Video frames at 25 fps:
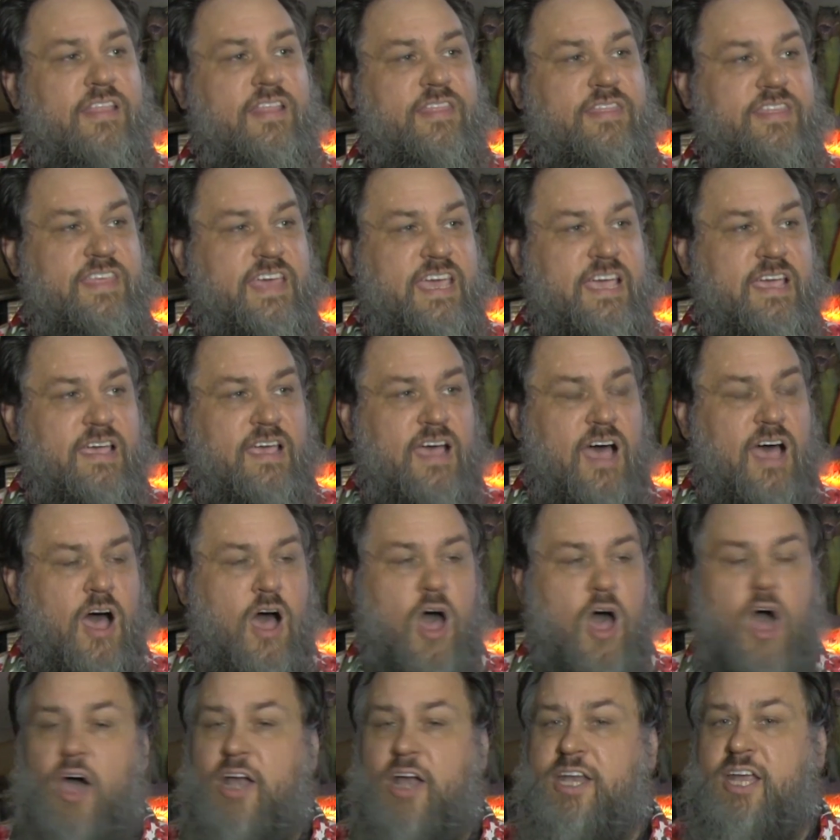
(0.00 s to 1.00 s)
The
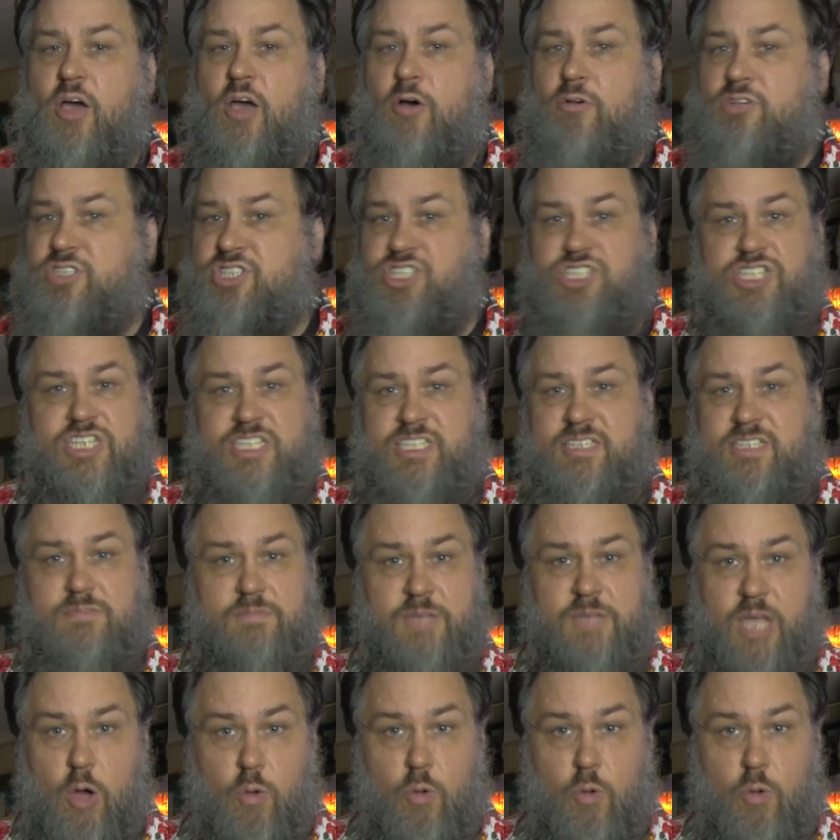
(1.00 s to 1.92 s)
audio is just,